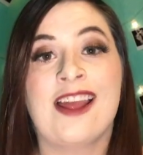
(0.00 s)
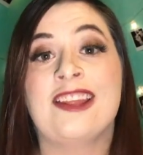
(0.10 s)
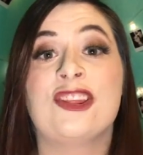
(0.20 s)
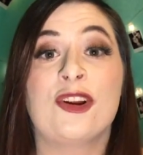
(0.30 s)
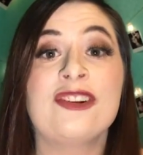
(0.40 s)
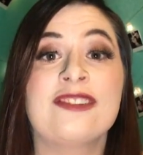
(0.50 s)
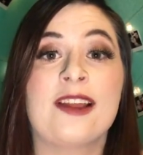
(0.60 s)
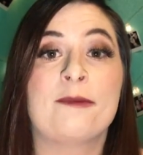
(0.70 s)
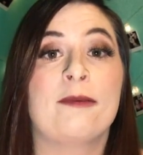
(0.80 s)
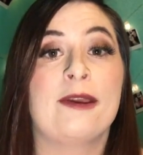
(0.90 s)
The third
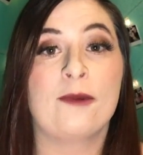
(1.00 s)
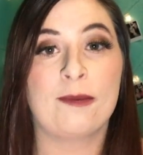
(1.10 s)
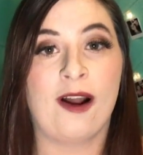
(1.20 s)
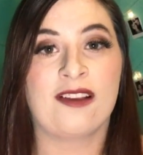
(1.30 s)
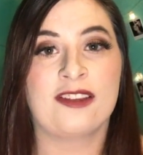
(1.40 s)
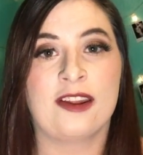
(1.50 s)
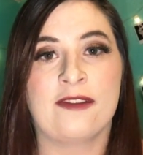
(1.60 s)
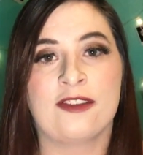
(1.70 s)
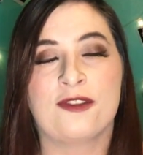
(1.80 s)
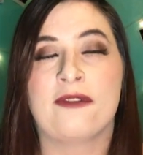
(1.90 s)
step to being more positive
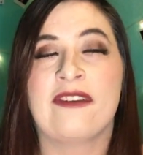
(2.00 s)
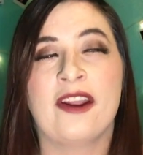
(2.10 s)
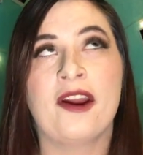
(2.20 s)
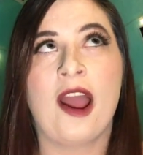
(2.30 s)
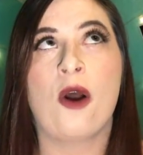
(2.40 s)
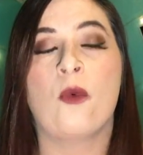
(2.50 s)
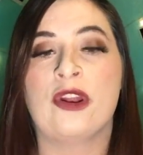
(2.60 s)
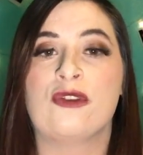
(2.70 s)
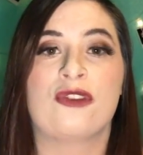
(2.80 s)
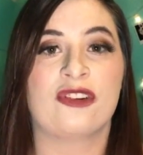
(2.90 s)
is to figure out
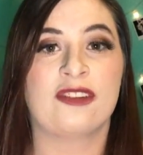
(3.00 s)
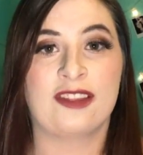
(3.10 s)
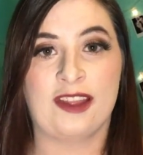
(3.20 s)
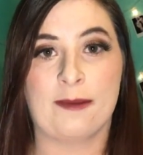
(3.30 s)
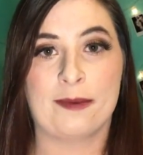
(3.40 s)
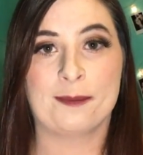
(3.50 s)
when you start to slip.